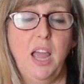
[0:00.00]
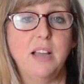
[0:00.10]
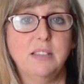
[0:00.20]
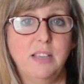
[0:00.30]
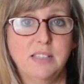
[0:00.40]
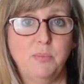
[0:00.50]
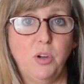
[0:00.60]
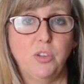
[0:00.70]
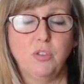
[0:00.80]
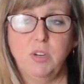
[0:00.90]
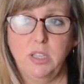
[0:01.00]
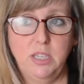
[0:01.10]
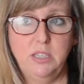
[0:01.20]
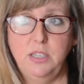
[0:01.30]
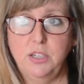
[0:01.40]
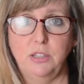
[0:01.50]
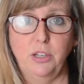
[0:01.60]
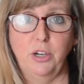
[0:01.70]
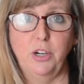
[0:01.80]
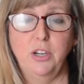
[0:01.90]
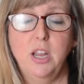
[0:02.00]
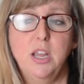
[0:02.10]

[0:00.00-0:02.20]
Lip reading: accessible, it's really easy to learn.